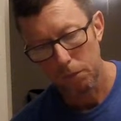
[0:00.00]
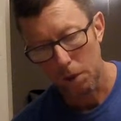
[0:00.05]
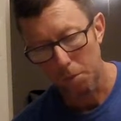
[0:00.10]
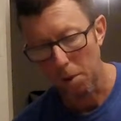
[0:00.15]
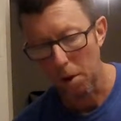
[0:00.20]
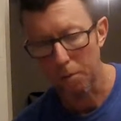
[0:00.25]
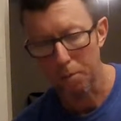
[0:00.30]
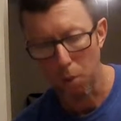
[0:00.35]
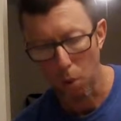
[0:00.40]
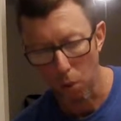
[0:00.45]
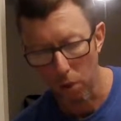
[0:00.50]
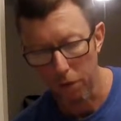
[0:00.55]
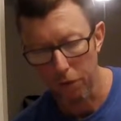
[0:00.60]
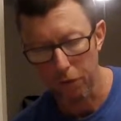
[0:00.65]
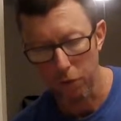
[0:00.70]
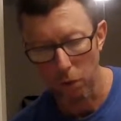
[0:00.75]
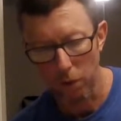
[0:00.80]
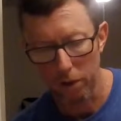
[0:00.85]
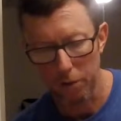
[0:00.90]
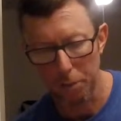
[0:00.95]
Mark Porter
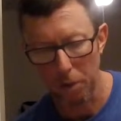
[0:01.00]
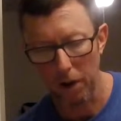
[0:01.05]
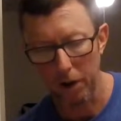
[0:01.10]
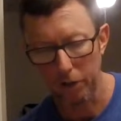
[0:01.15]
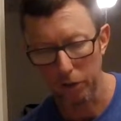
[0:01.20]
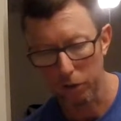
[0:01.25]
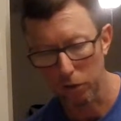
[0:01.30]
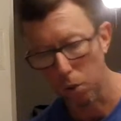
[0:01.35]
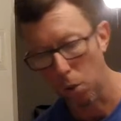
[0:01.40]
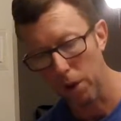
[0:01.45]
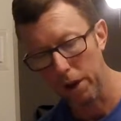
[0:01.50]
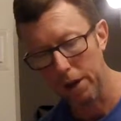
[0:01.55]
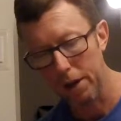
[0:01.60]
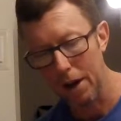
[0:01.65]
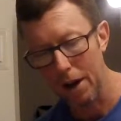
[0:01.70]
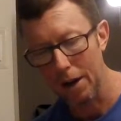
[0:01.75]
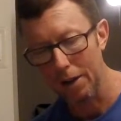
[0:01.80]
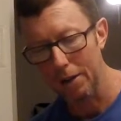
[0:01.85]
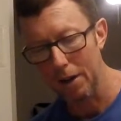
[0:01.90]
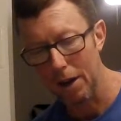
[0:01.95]
Ford's price was
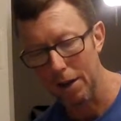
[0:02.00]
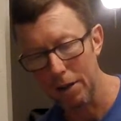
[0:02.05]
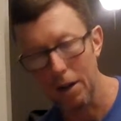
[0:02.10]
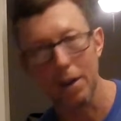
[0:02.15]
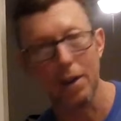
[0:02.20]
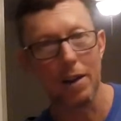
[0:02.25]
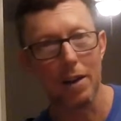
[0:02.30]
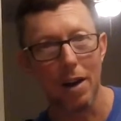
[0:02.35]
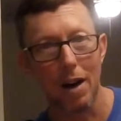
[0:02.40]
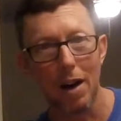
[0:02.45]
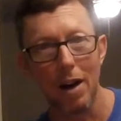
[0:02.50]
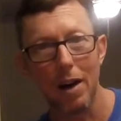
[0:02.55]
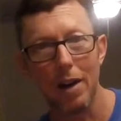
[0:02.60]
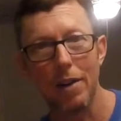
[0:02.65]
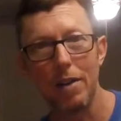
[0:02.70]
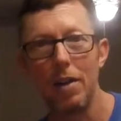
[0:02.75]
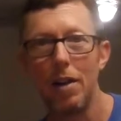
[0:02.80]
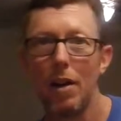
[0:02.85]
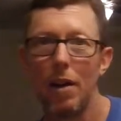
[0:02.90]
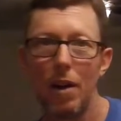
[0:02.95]

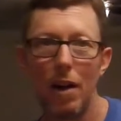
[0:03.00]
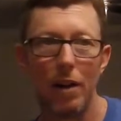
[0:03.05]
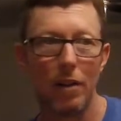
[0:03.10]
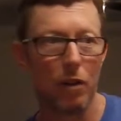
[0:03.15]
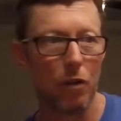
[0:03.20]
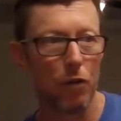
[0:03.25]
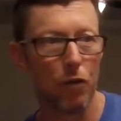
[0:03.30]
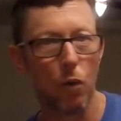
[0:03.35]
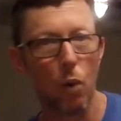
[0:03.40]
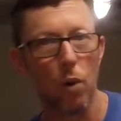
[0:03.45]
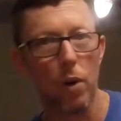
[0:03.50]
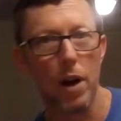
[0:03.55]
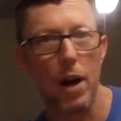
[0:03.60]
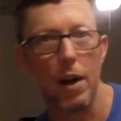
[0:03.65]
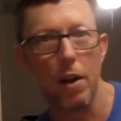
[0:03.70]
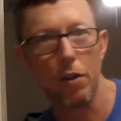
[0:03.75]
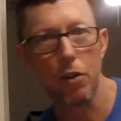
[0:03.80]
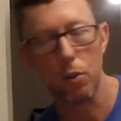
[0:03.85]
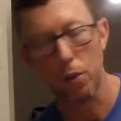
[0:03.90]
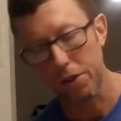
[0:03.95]
$29,999, and then Ford
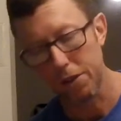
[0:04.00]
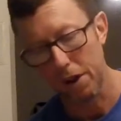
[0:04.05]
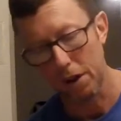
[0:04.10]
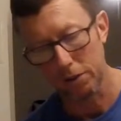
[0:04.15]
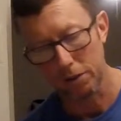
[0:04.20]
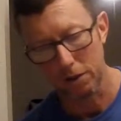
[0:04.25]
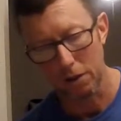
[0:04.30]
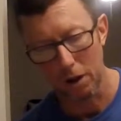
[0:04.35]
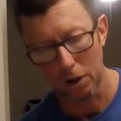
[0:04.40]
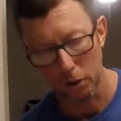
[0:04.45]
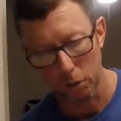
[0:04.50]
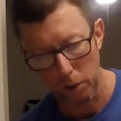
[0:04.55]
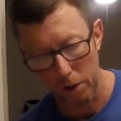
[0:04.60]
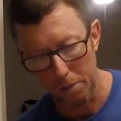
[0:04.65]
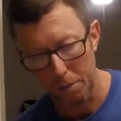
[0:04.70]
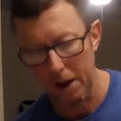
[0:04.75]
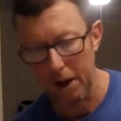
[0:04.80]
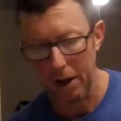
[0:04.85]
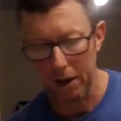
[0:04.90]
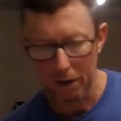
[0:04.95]
had a $3,000
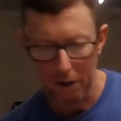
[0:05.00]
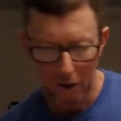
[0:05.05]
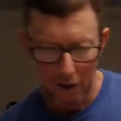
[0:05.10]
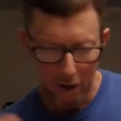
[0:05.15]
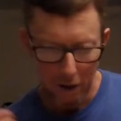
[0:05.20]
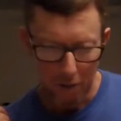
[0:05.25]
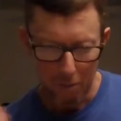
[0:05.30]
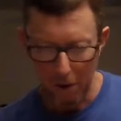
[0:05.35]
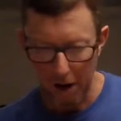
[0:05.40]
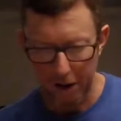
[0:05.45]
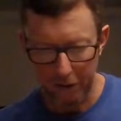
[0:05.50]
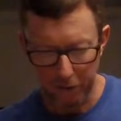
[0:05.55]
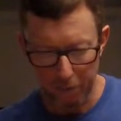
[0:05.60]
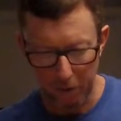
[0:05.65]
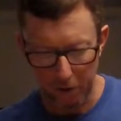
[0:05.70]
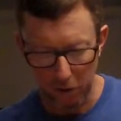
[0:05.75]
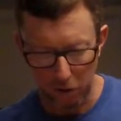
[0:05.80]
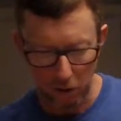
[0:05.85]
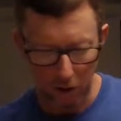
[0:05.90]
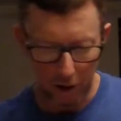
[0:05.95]
rebate minus
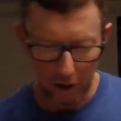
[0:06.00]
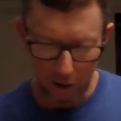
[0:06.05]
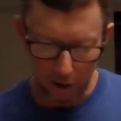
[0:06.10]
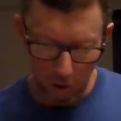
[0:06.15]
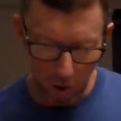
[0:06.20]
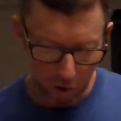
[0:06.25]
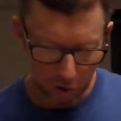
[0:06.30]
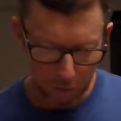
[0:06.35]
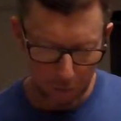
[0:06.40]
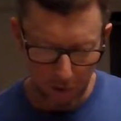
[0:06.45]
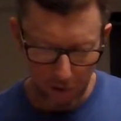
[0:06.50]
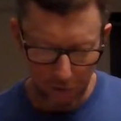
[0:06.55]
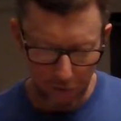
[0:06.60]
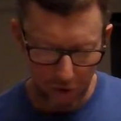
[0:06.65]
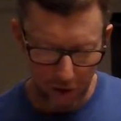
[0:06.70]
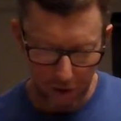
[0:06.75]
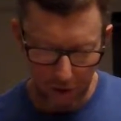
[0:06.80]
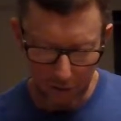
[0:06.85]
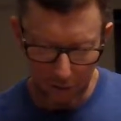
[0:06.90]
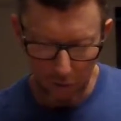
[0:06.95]
my trade. Ultimately,
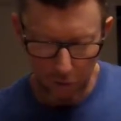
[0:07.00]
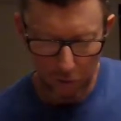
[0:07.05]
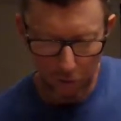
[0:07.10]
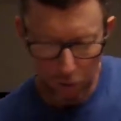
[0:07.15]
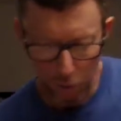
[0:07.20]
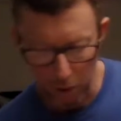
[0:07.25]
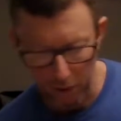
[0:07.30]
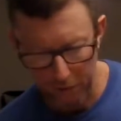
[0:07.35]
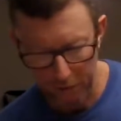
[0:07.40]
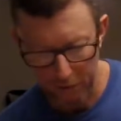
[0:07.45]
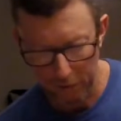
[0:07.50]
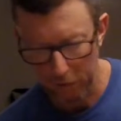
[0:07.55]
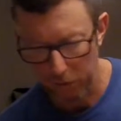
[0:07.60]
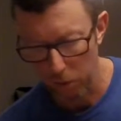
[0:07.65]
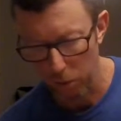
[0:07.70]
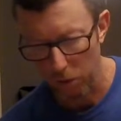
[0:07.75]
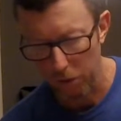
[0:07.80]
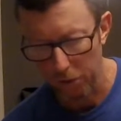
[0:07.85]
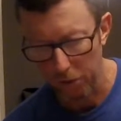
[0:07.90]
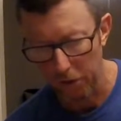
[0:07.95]
financed it for
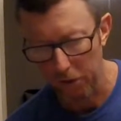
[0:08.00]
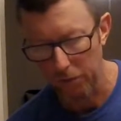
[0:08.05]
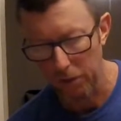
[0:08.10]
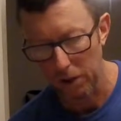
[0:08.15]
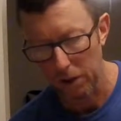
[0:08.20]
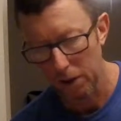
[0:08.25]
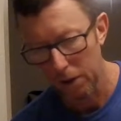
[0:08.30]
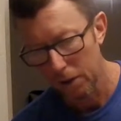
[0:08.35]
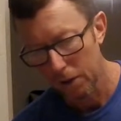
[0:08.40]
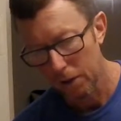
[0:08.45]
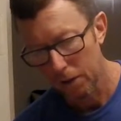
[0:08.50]
$26,350.